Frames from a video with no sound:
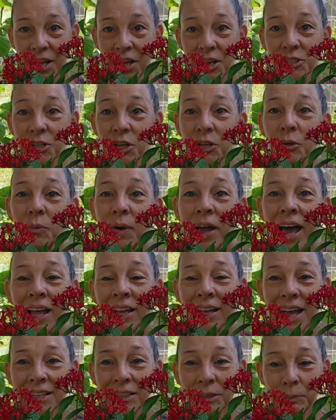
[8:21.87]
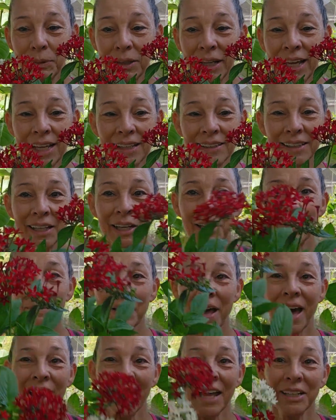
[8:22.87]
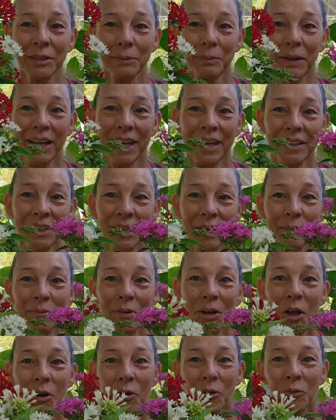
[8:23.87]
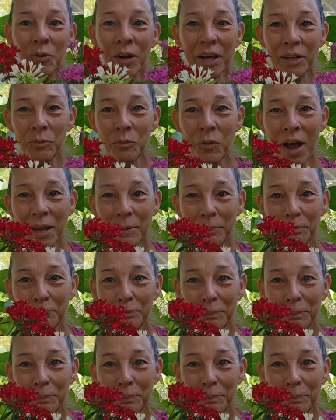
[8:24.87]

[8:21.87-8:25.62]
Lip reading: So the way I like to plant them, I like to plant them red, white,